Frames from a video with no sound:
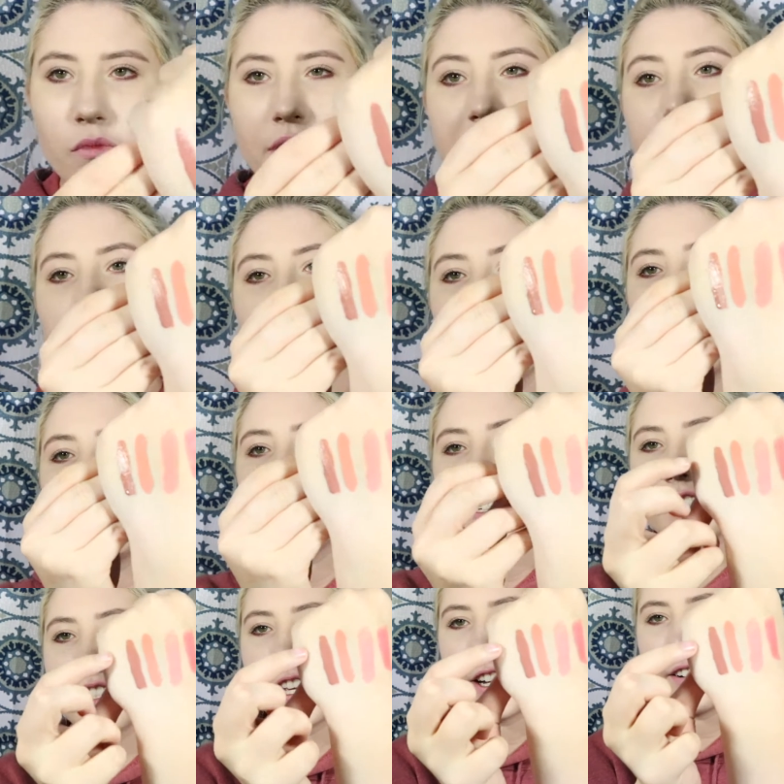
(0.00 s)
That's what it
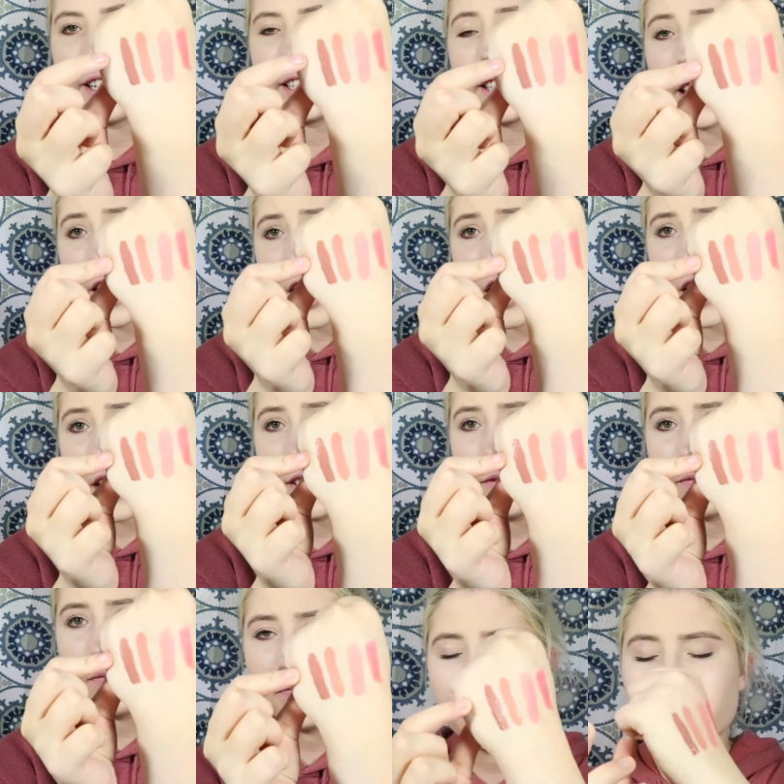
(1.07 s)
looks like right there.
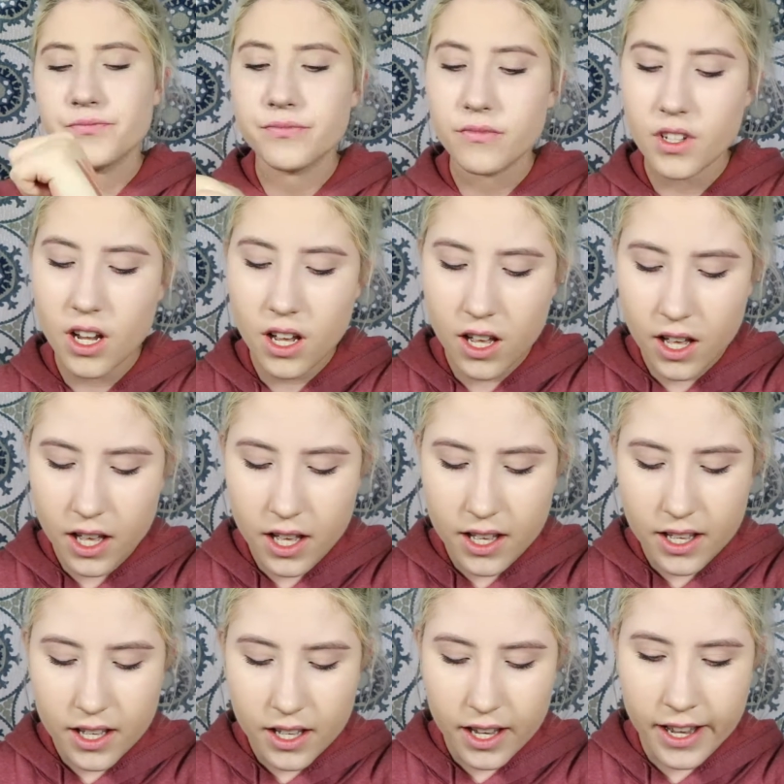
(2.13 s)

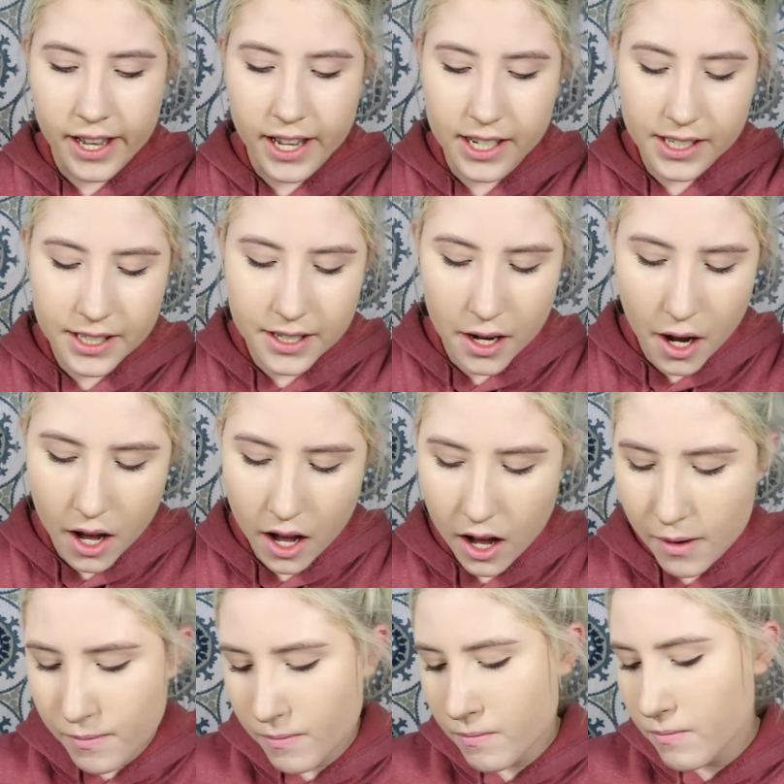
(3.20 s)
It's
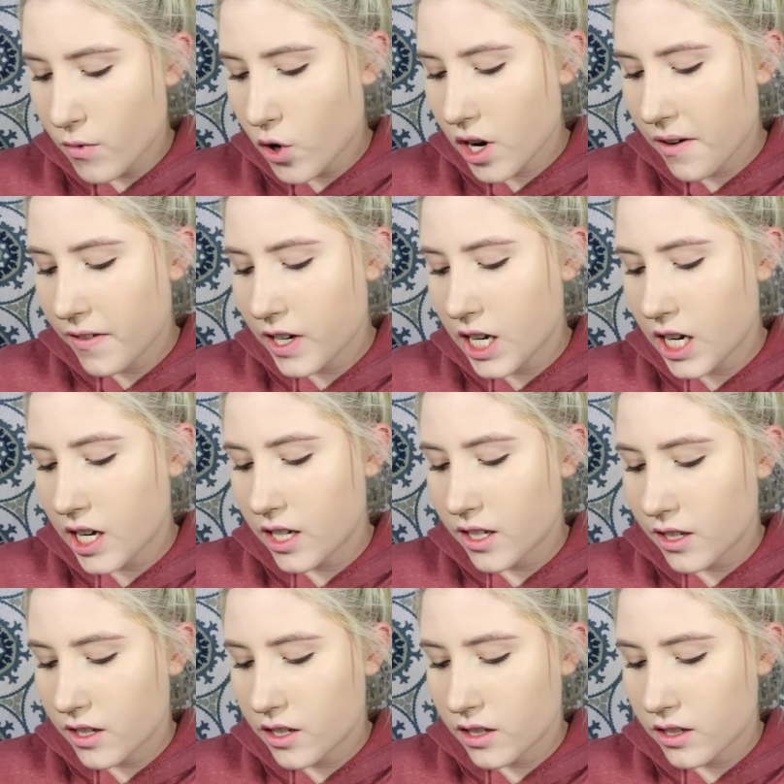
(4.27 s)
more of a
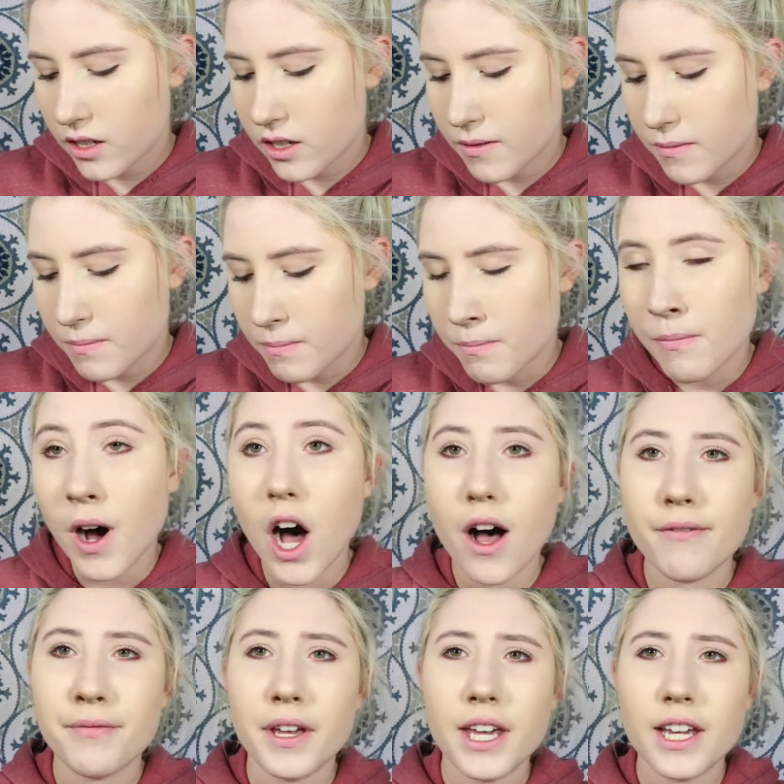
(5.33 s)

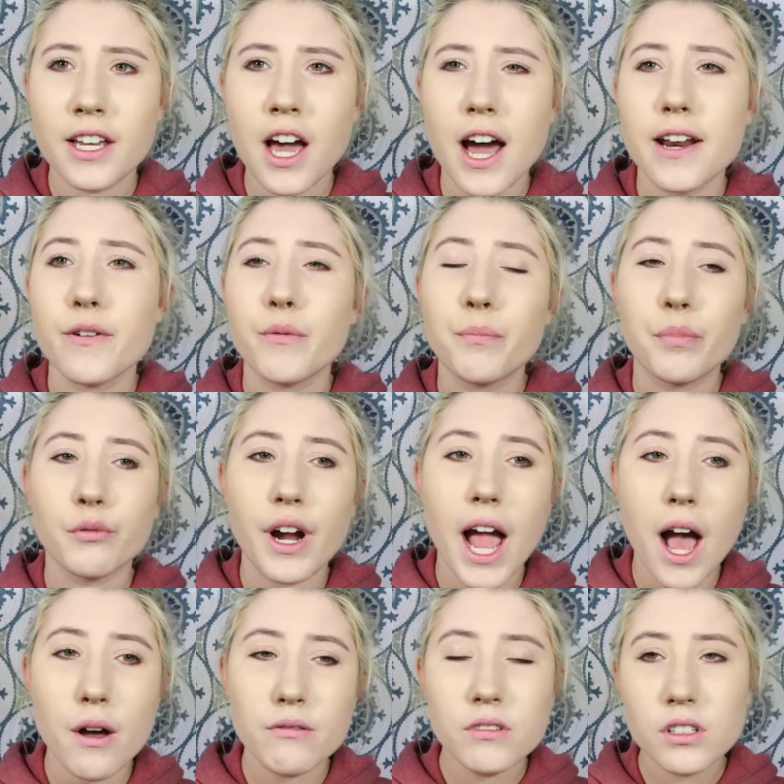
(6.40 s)
mauve-y kind of
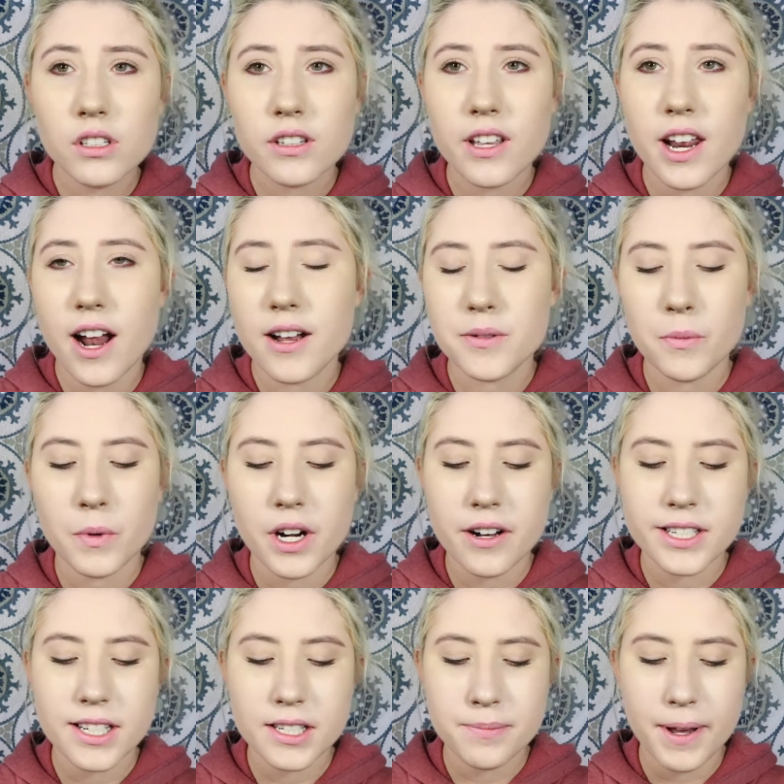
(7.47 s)
brown than what I
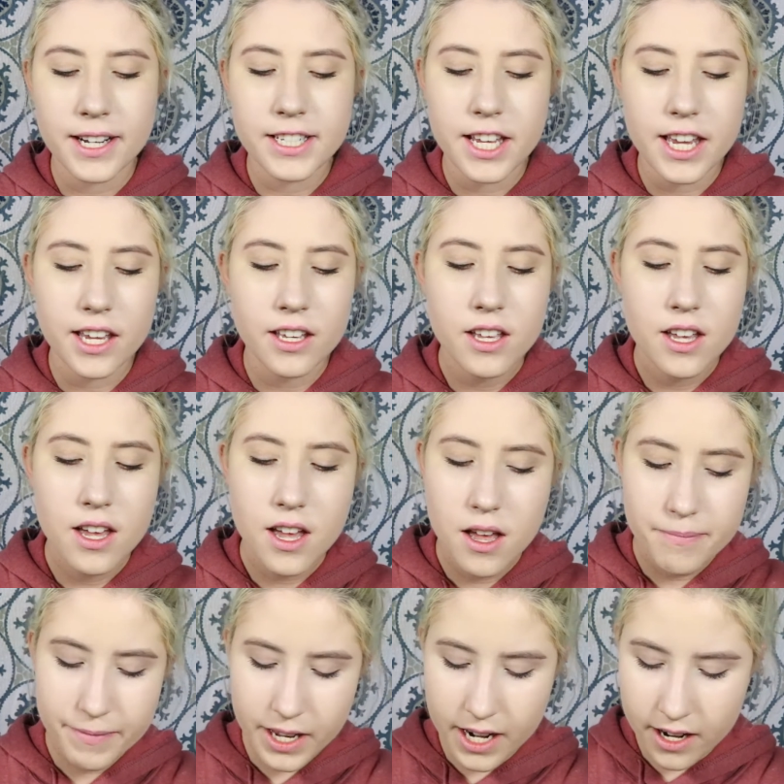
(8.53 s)
was expecting.
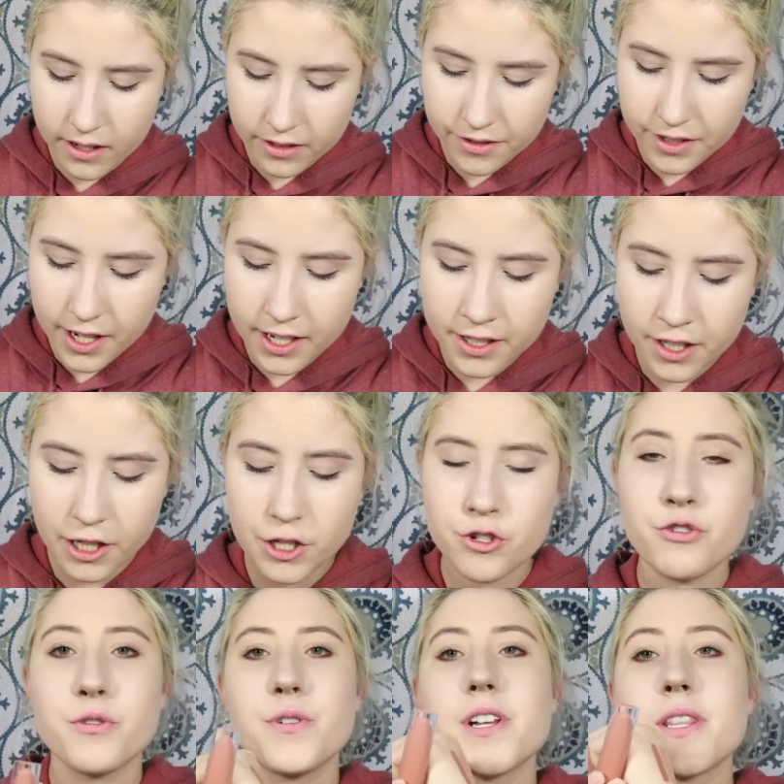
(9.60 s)
I mean, it does look
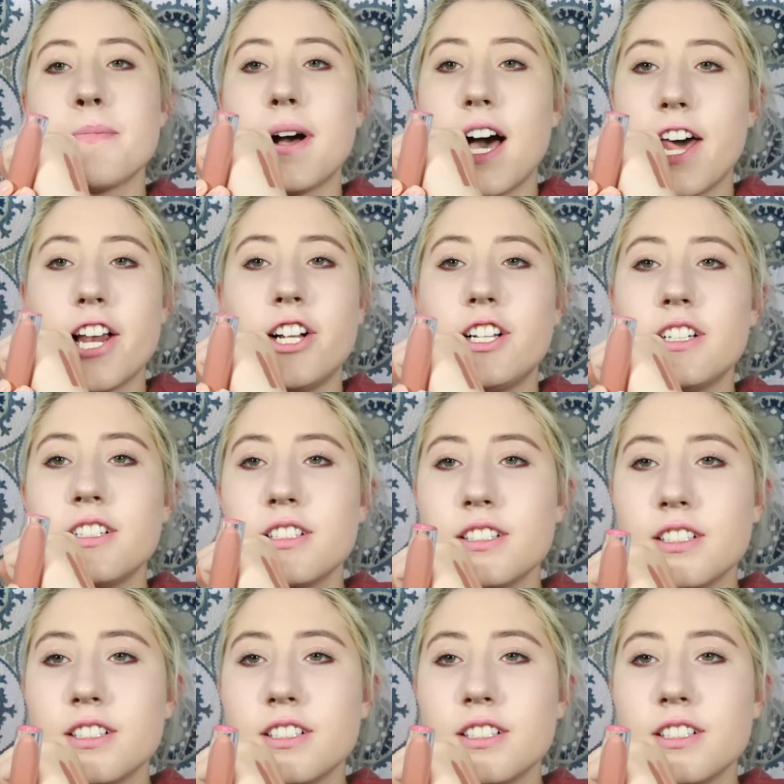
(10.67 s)
true to the bottle.